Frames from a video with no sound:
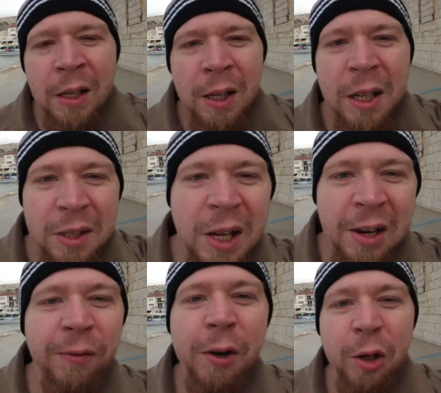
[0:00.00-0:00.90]
It's
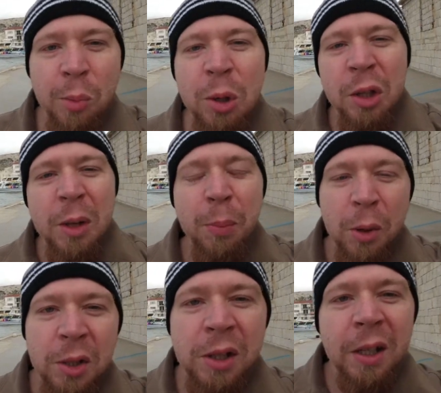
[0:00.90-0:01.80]
time for community
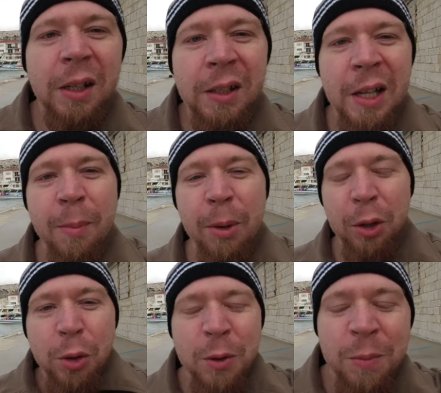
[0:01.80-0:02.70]
post number
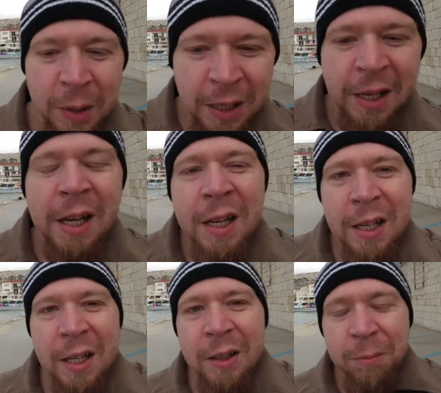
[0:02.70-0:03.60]
2.
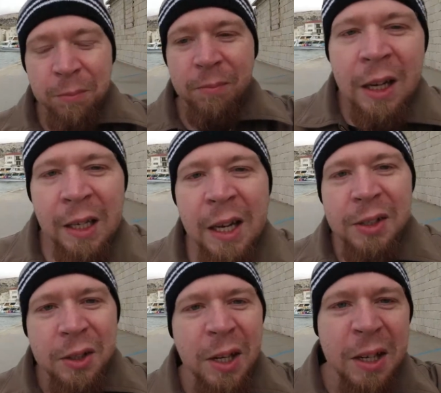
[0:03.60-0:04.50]

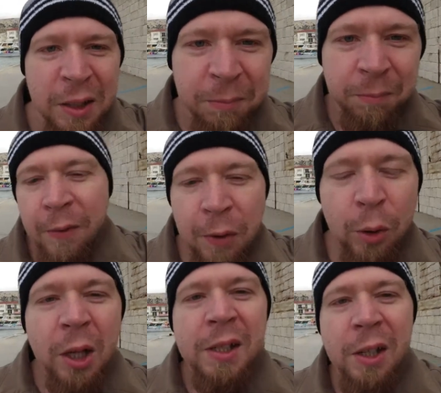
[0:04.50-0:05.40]
Here's the thing, a
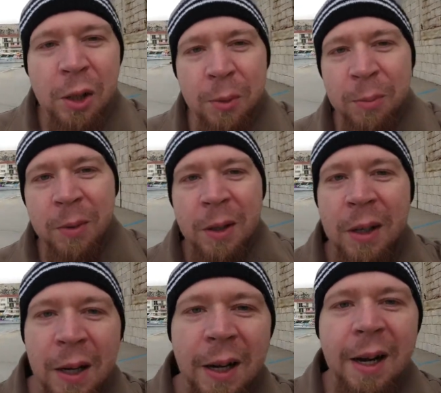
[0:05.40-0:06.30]
few days ago
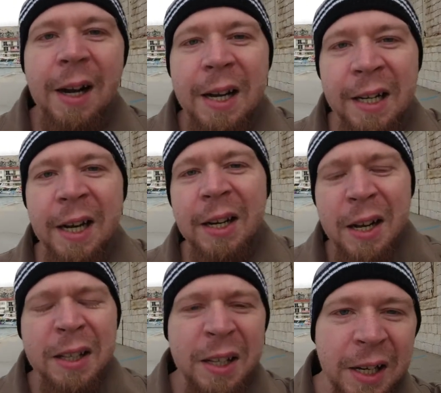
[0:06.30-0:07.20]
I had
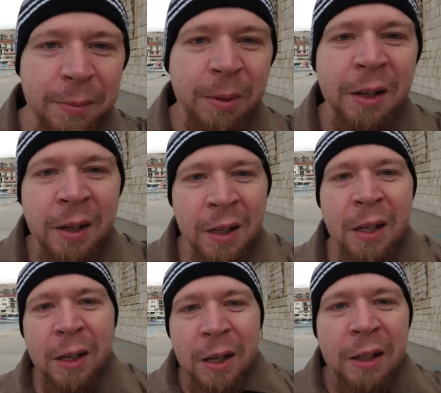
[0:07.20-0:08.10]
an idea
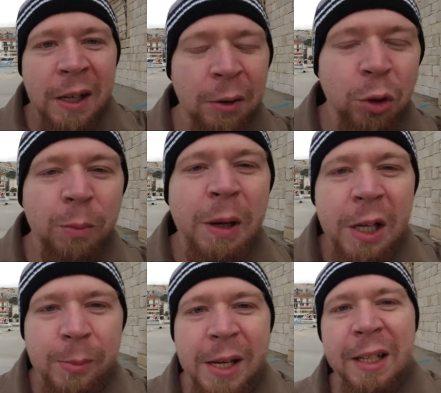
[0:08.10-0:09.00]
how to
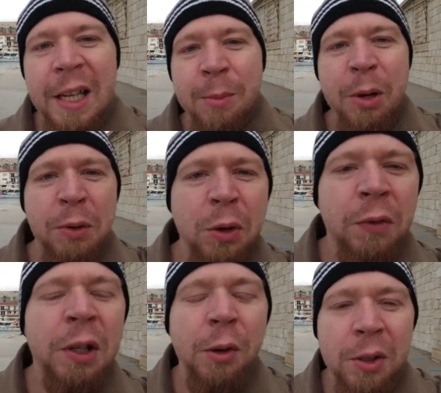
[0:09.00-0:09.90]
make my game review
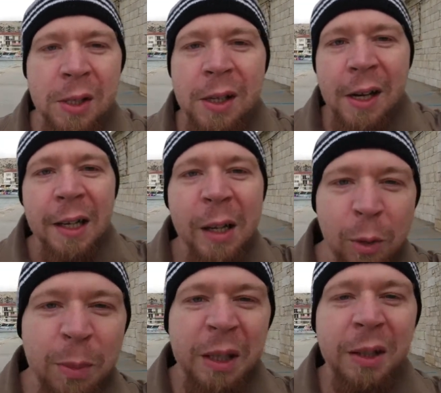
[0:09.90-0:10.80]
videos a
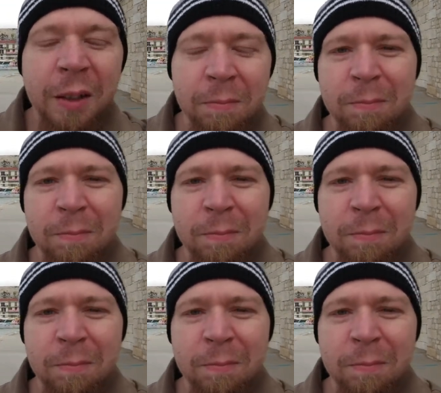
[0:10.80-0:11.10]
little bit